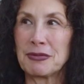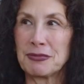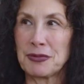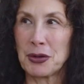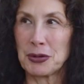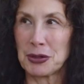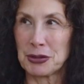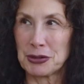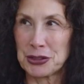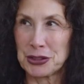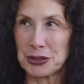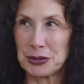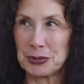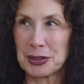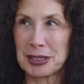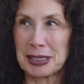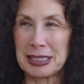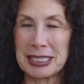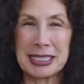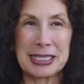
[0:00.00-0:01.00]
photo shoot
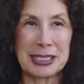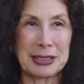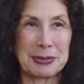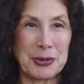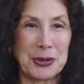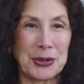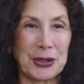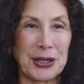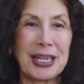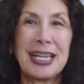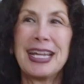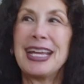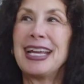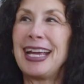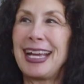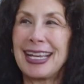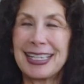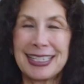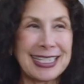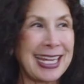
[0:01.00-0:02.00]
with Lesa Amoore?
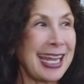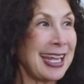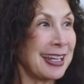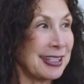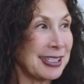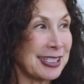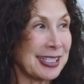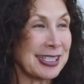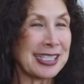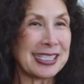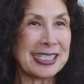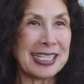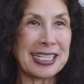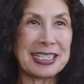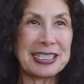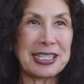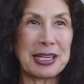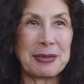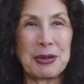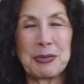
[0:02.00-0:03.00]
And again, this is the
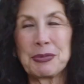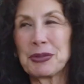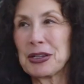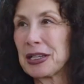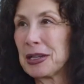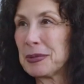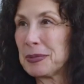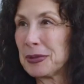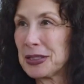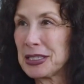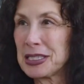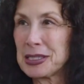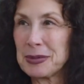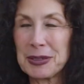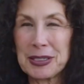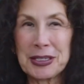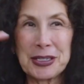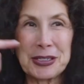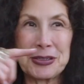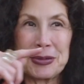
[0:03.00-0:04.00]
second time I'm bringing up
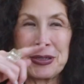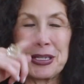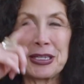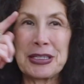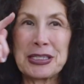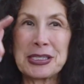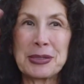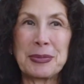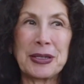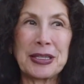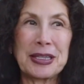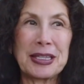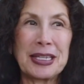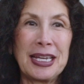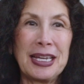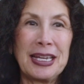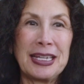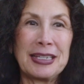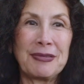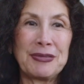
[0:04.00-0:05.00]
Elizabeth
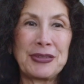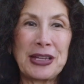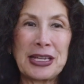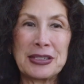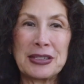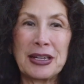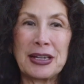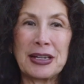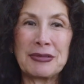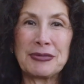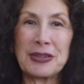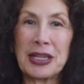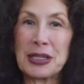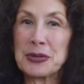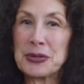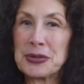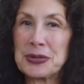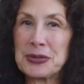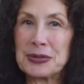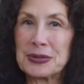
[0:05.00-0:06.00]

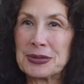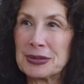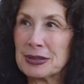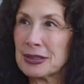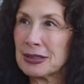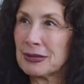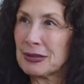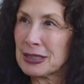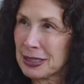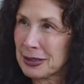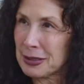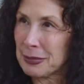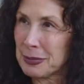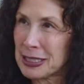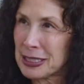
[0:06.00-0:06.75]
Van Houten. Is that